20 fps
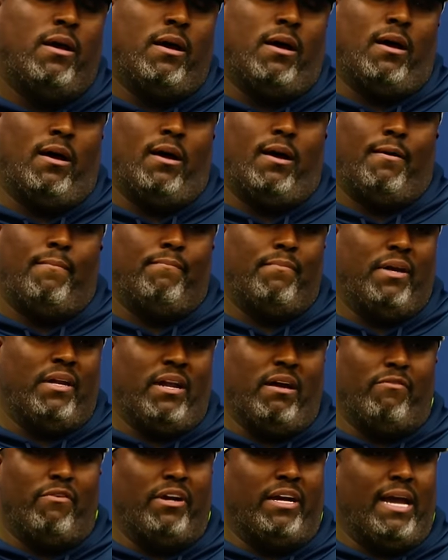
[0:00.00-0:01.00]
Um,
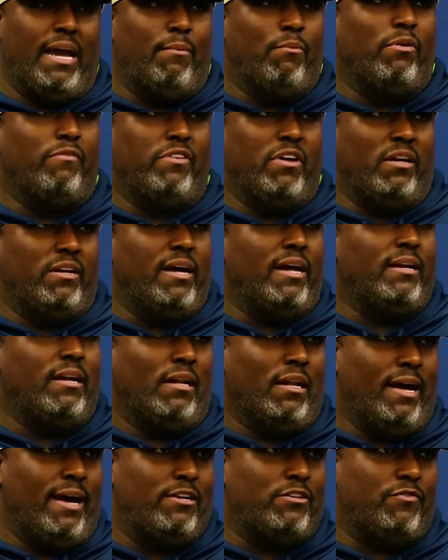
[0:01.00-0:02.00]
in every game, we've done that in
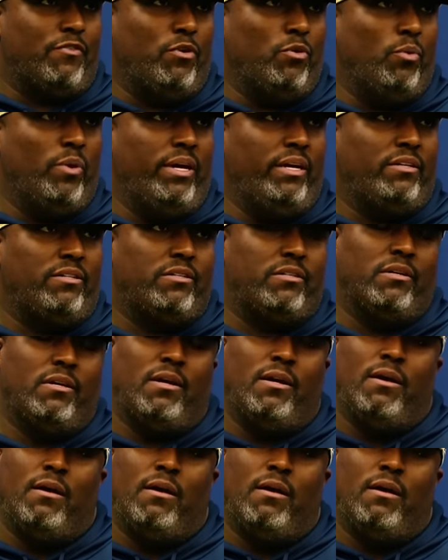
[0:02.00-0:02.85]
the last few weeks.